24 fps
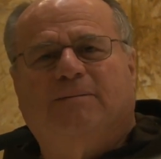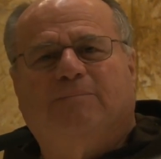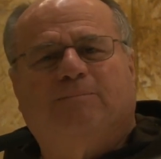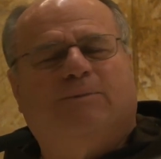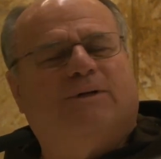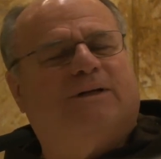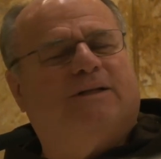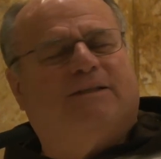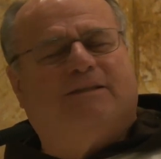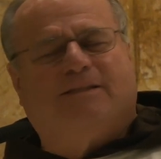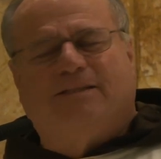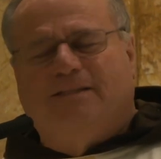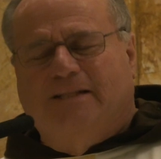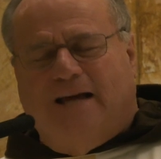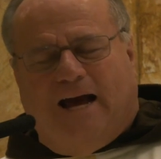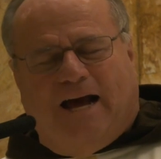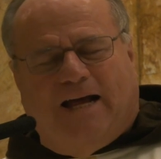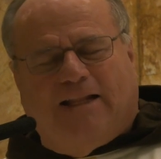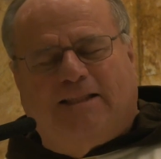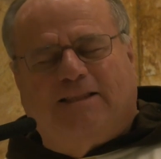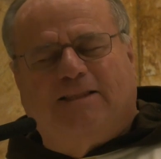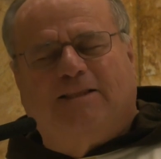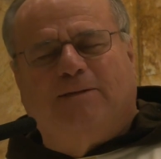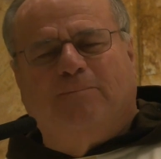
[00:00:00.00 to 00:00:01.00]
but it's
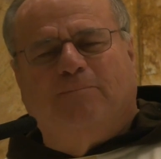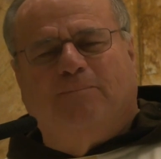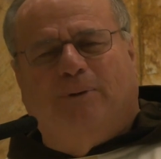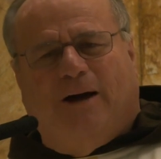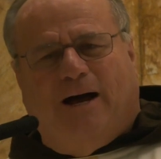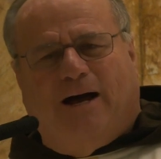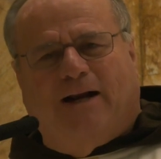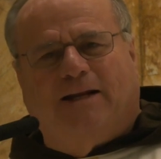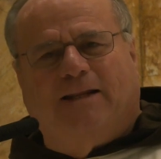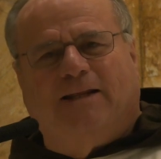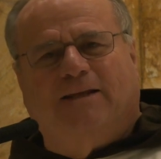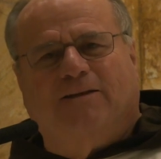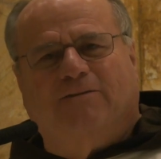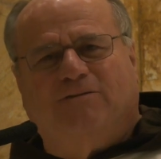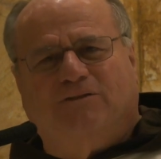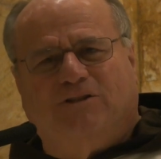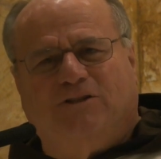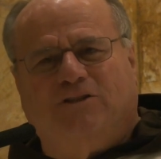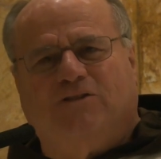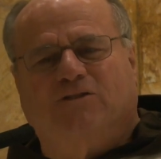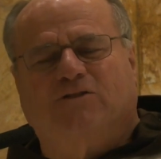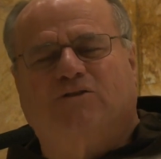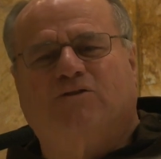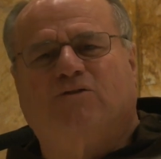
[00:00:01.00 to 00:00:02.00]
not the body of
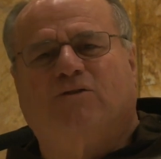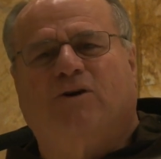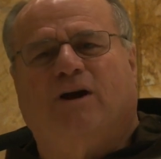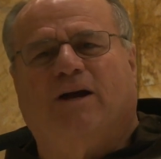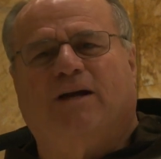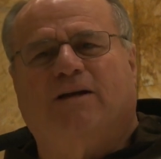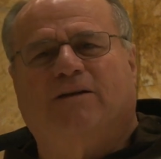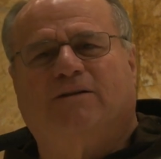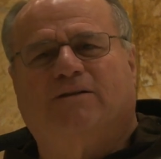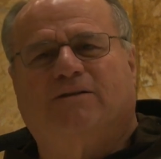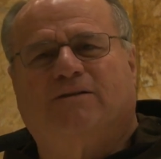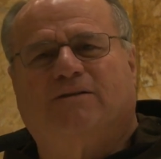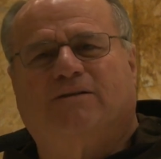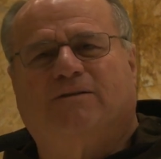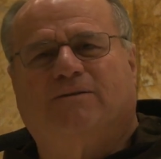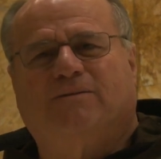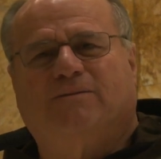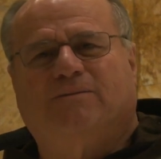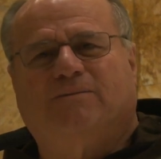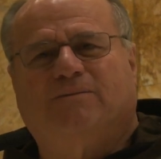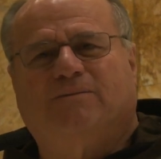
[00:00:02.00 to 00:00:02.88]
Jesus Christ.